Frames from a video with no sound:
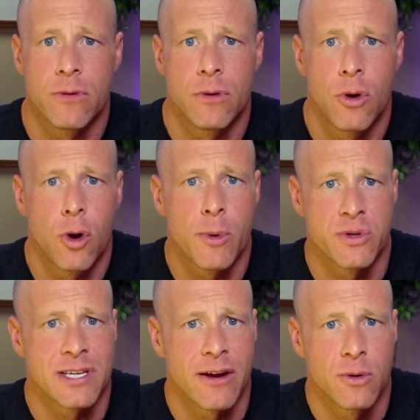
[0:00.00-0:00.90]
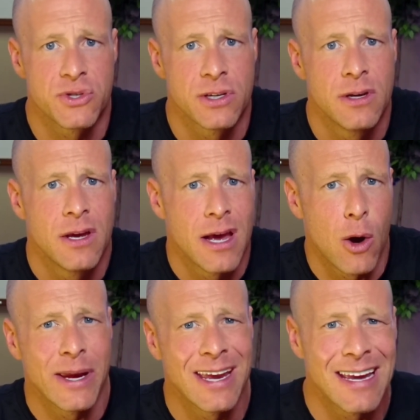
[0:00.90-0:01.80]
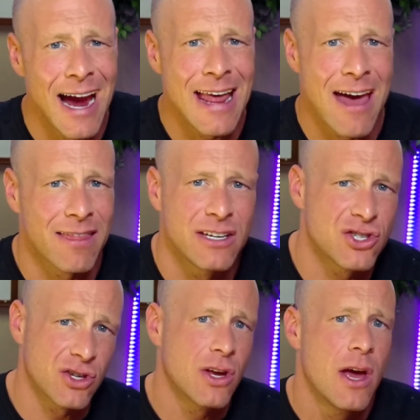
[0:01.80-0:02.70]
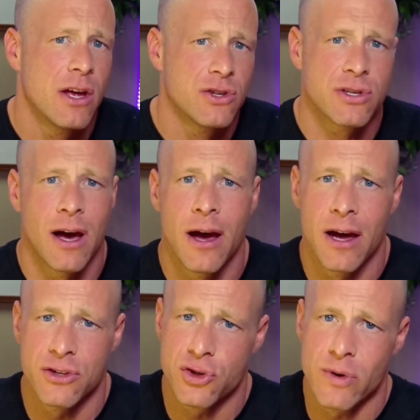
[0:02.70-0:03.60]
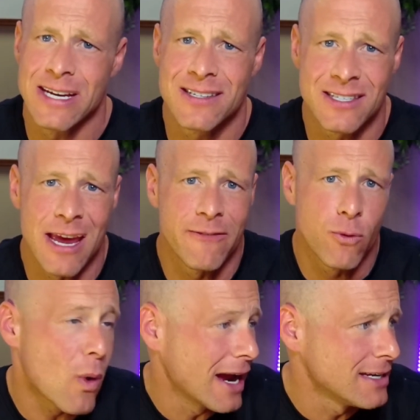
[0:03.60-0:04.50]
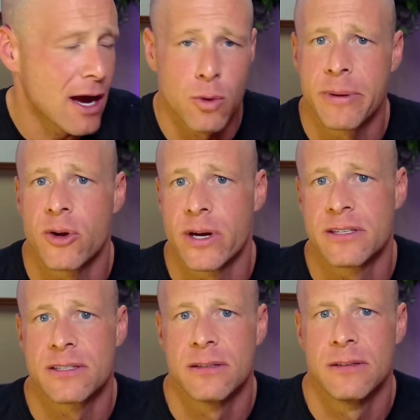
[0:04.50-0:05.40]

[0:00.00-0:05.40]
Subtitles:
hormone cycles. How we can guide athletes to screen safe wind down periods.